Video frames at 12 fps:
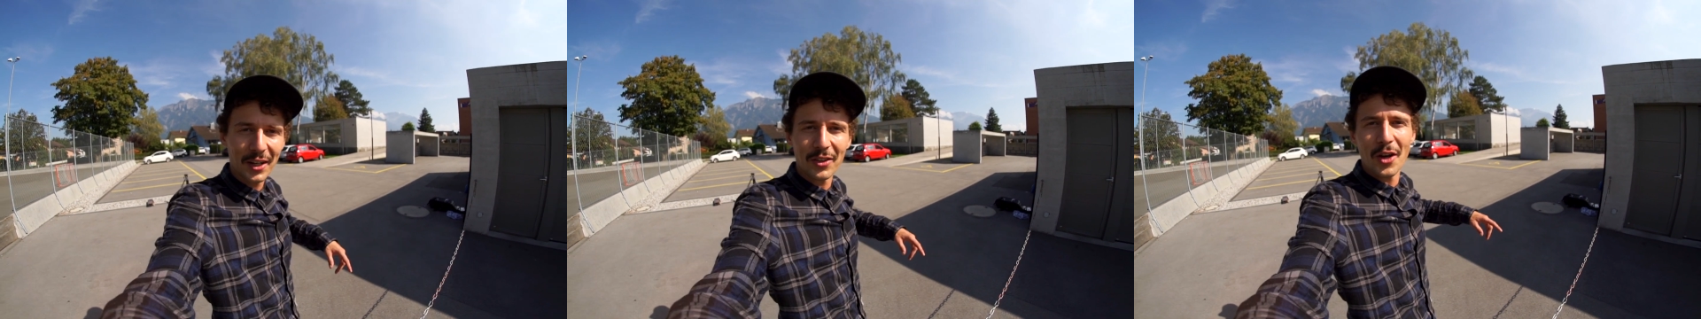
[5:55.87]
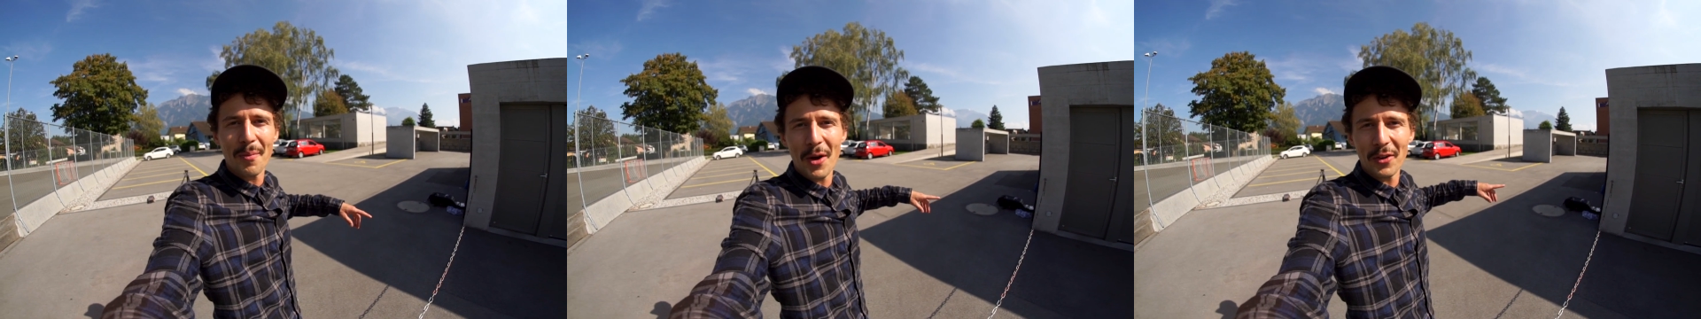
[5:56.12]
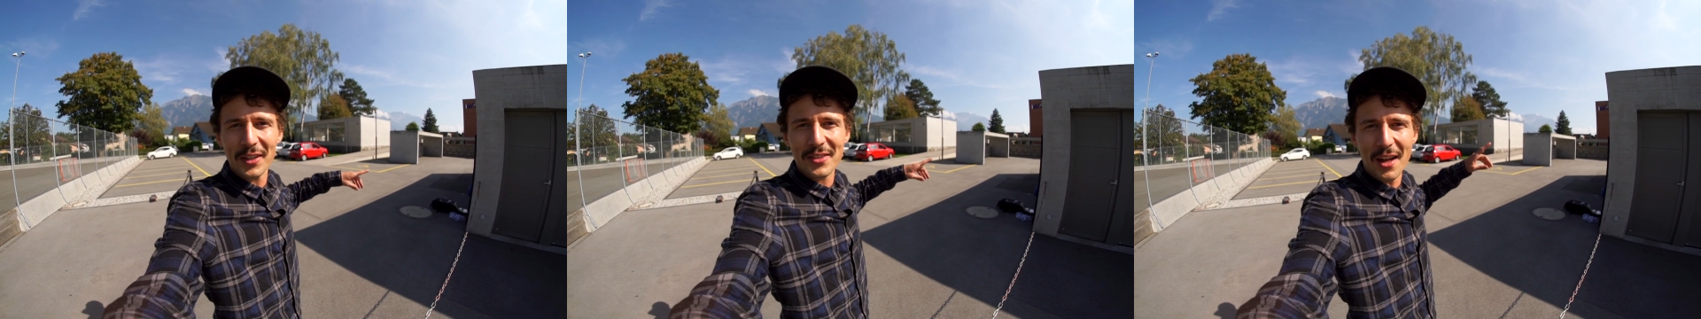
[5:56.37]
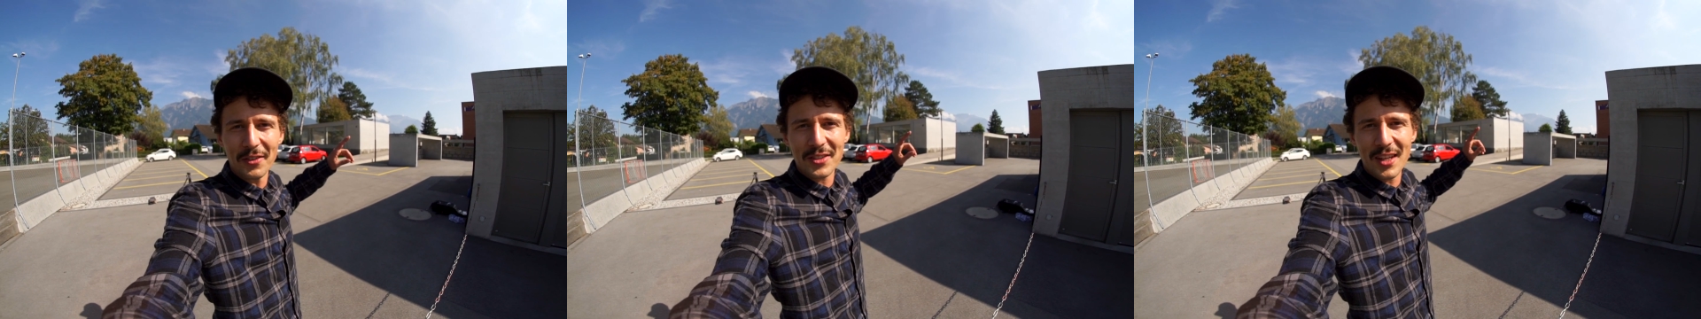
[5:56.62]
We're gonna do a boneless
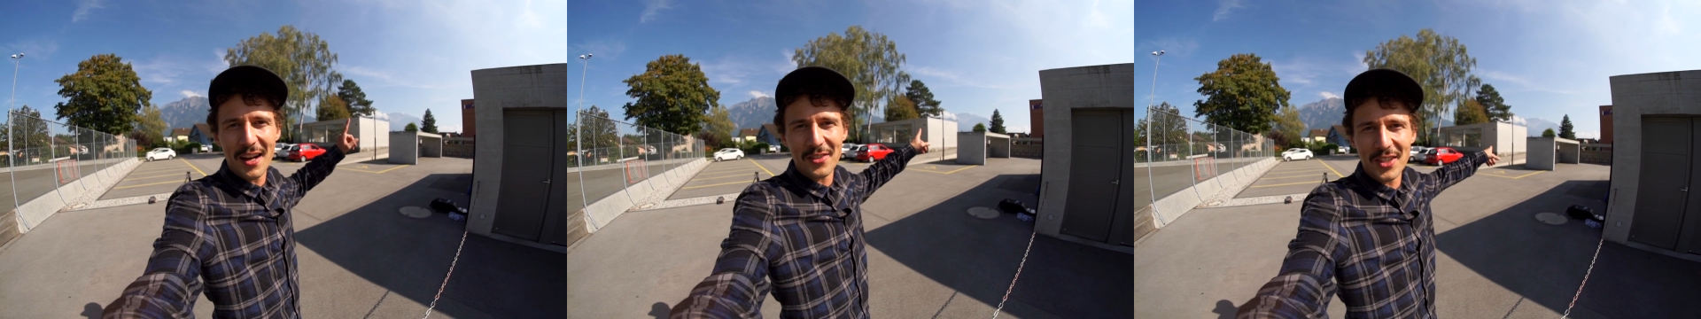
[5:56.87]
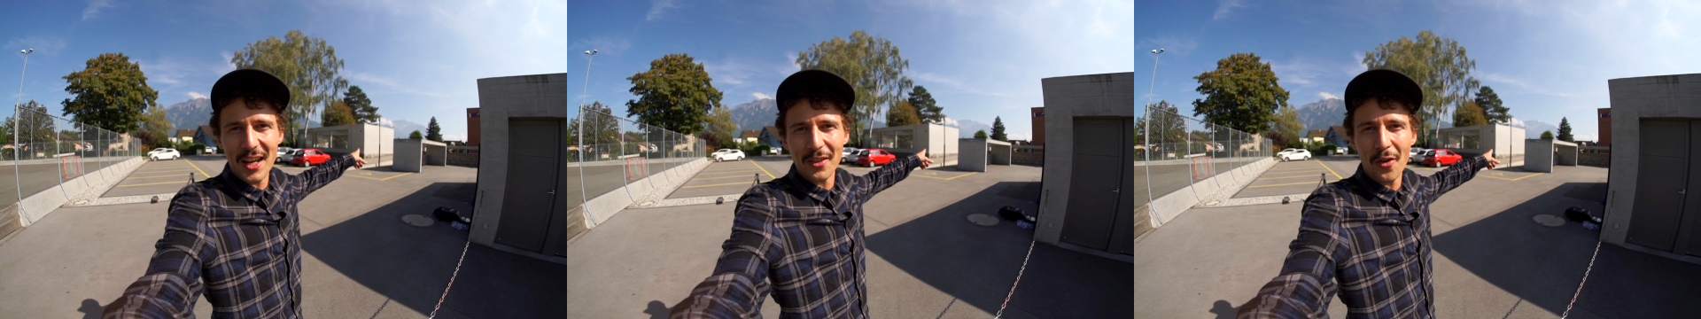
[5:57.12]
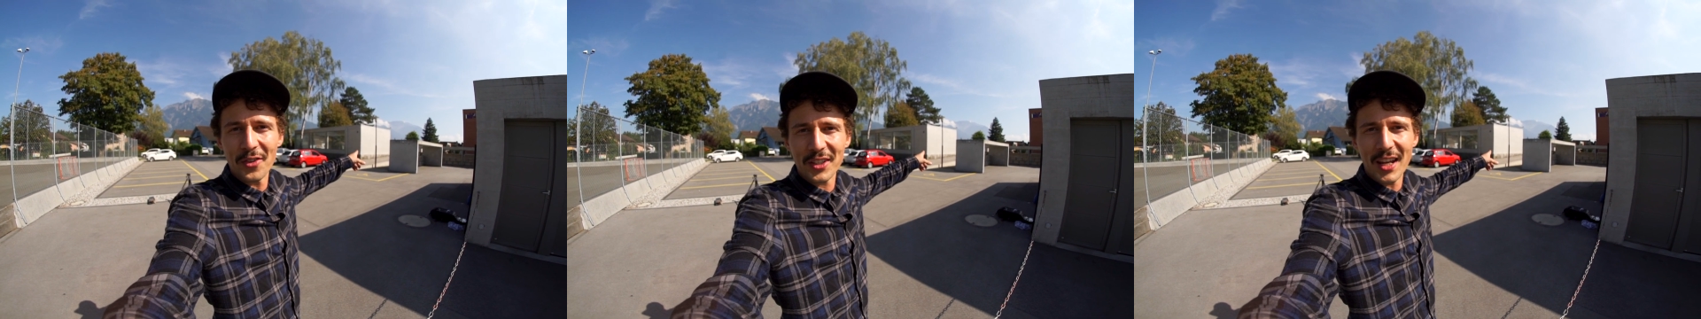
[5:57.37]
down the stairs set over